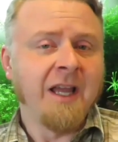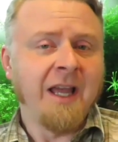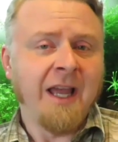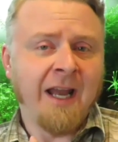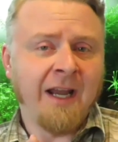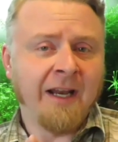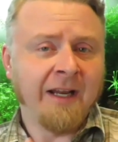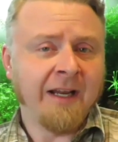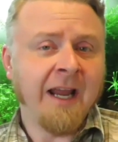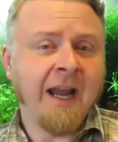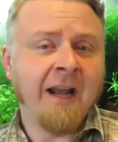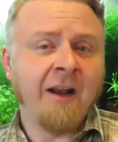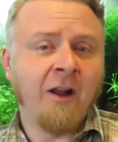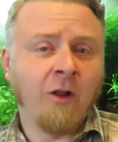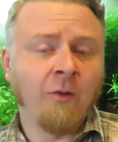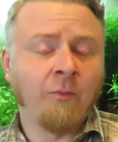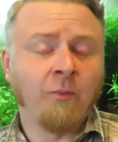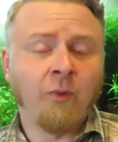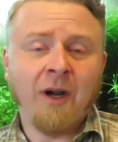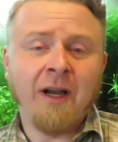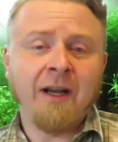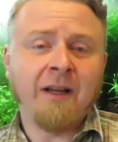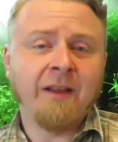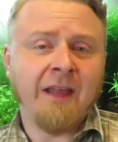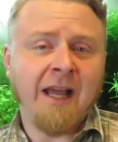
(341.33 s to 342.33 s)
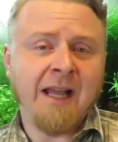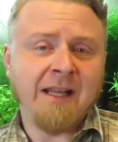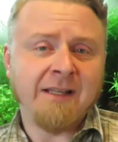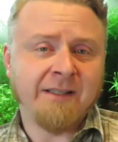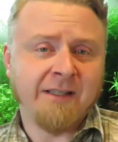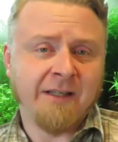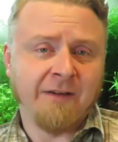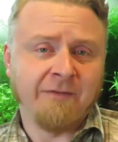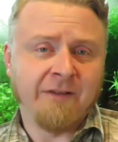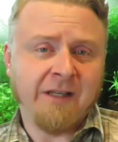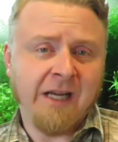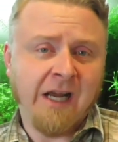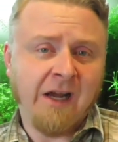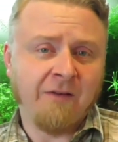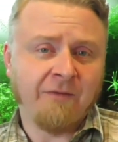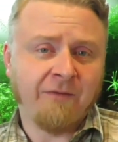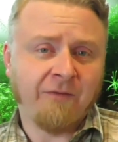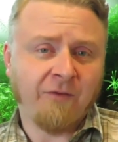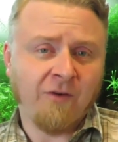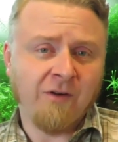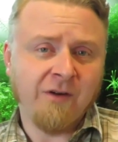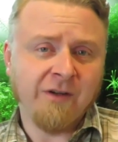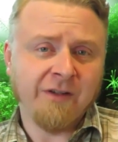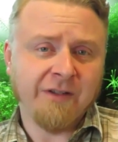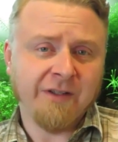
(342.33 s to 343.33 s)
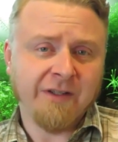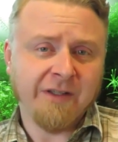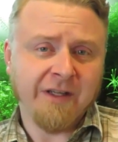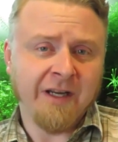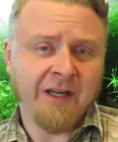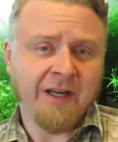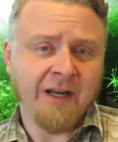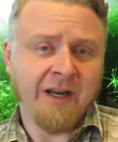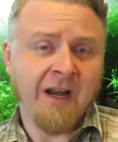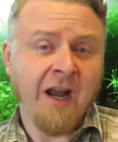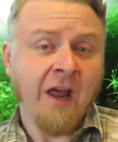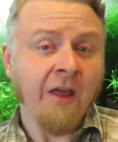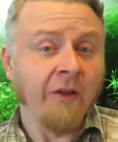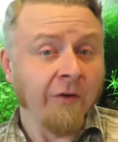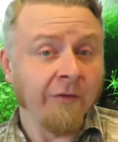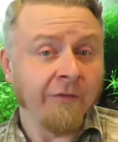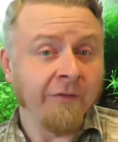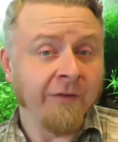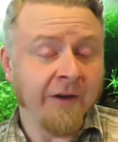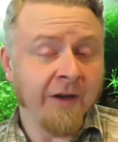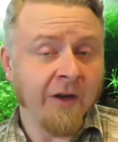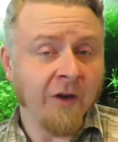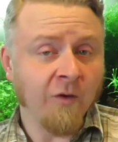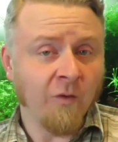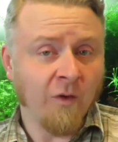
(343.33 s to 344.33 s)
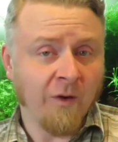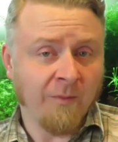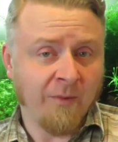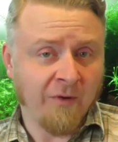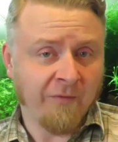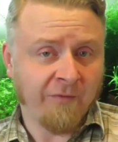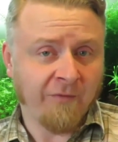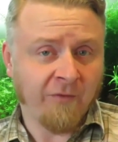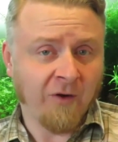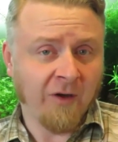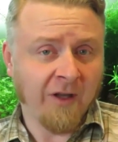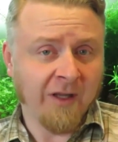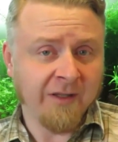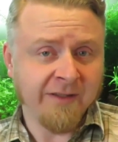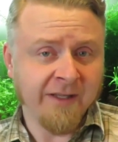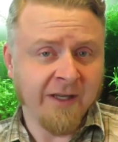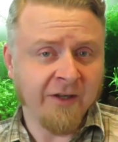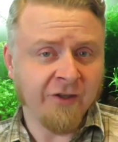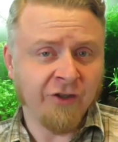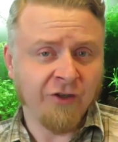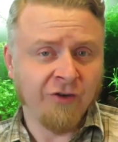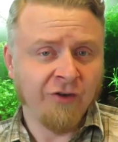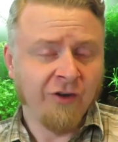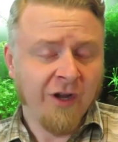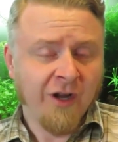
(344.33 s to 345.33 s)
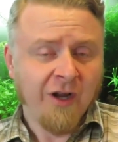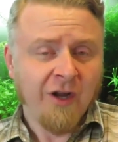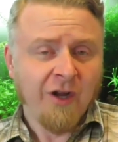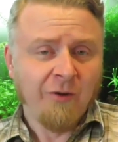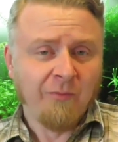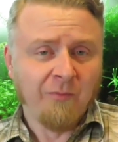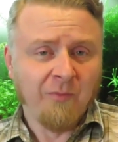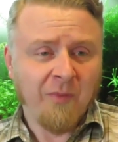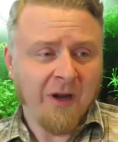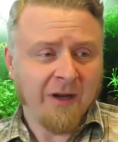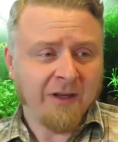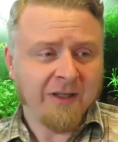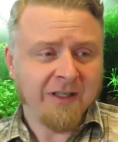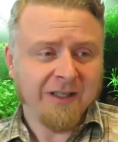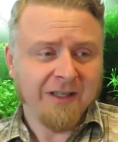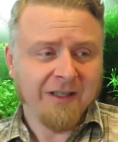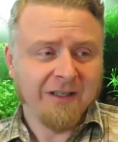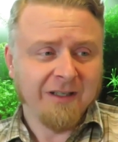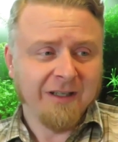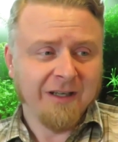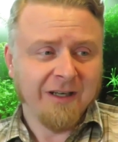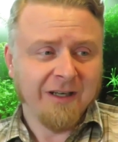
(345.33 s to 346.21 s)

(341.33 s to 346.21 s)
And again, I'll break that stuff down for us in another video about fertilization, but